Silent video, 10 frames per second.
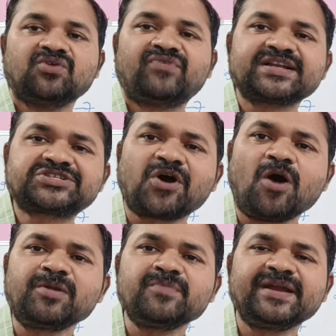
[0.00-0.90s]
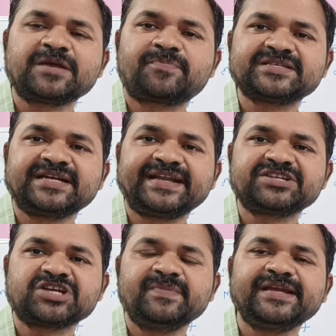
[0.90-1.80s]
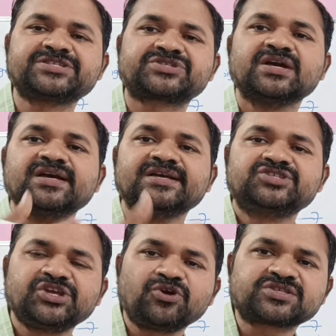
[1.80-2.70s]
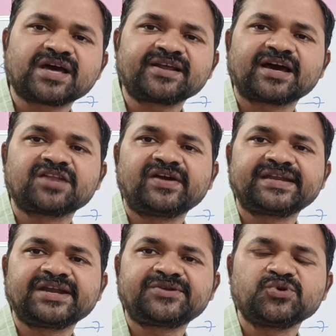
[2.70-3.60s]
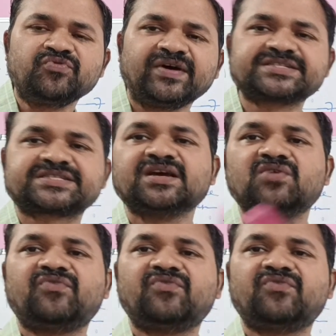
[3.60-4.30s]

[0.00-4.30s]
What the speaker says: 1's complement representation means zeros are converted to 1's,